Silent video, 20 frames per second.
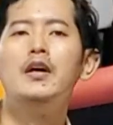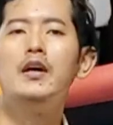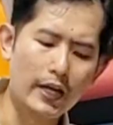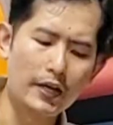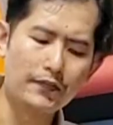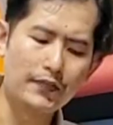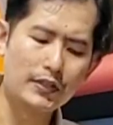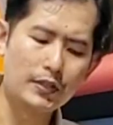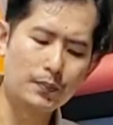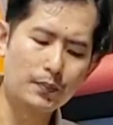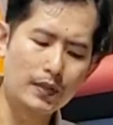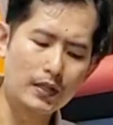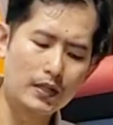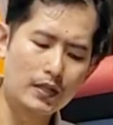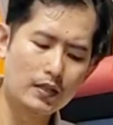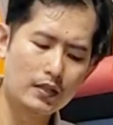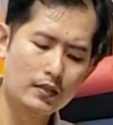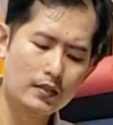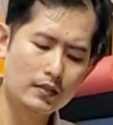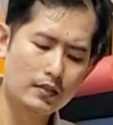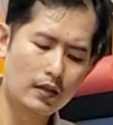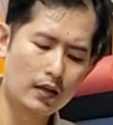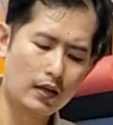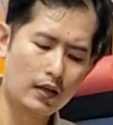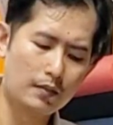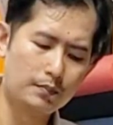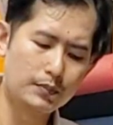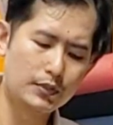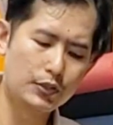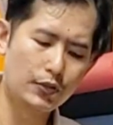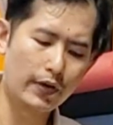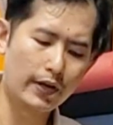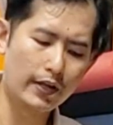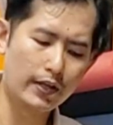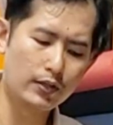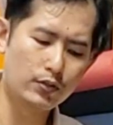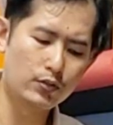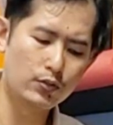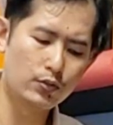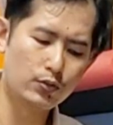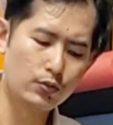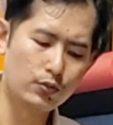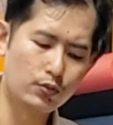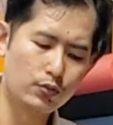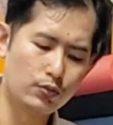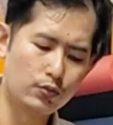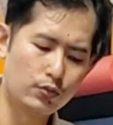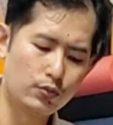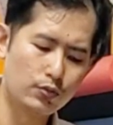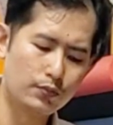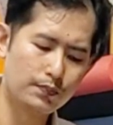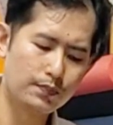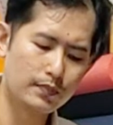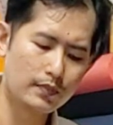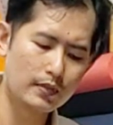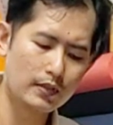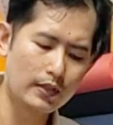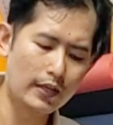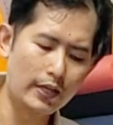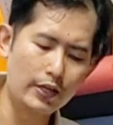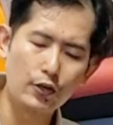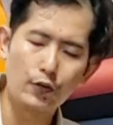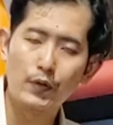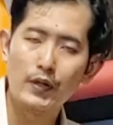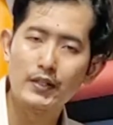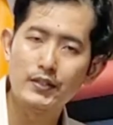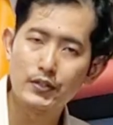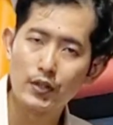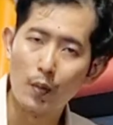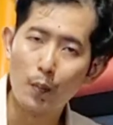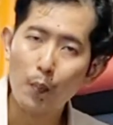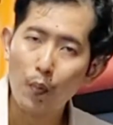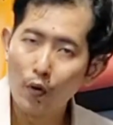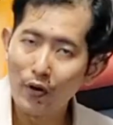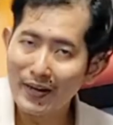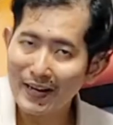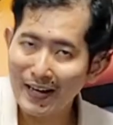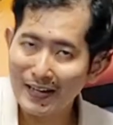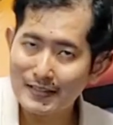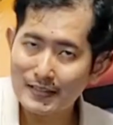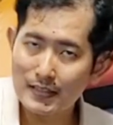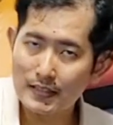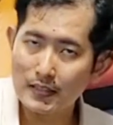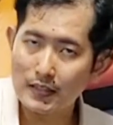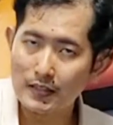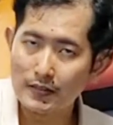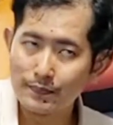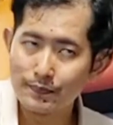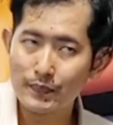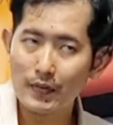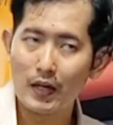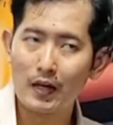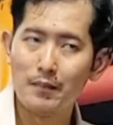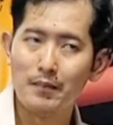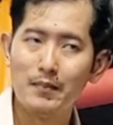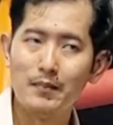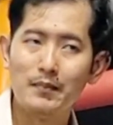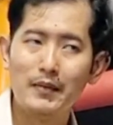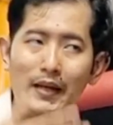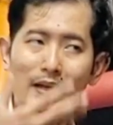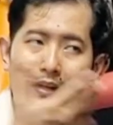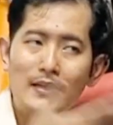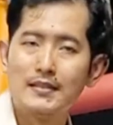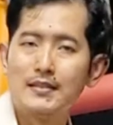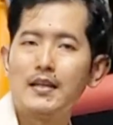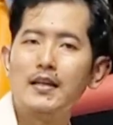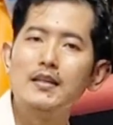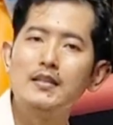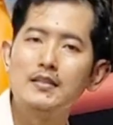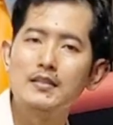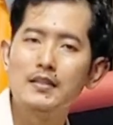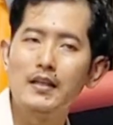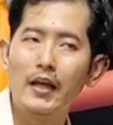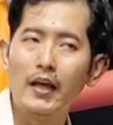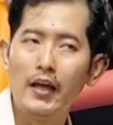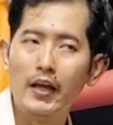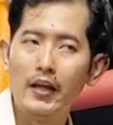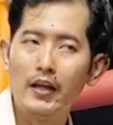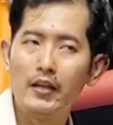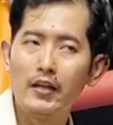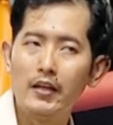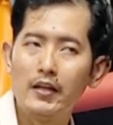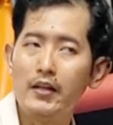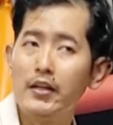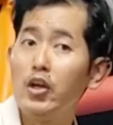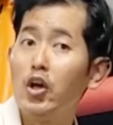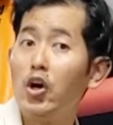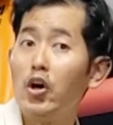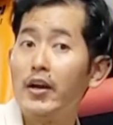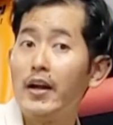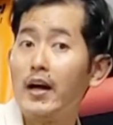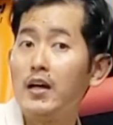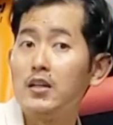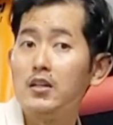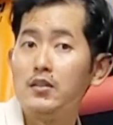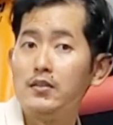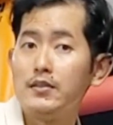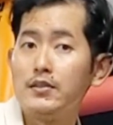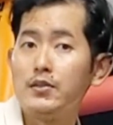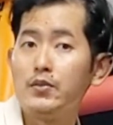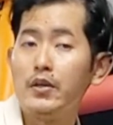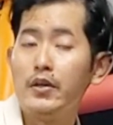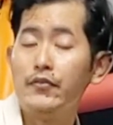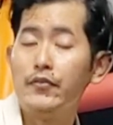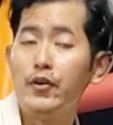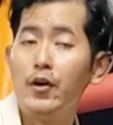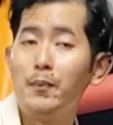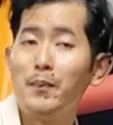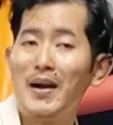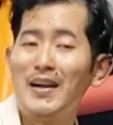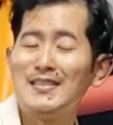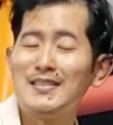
Inevitably, training to increase your bone density, in this case in your knuckles if you're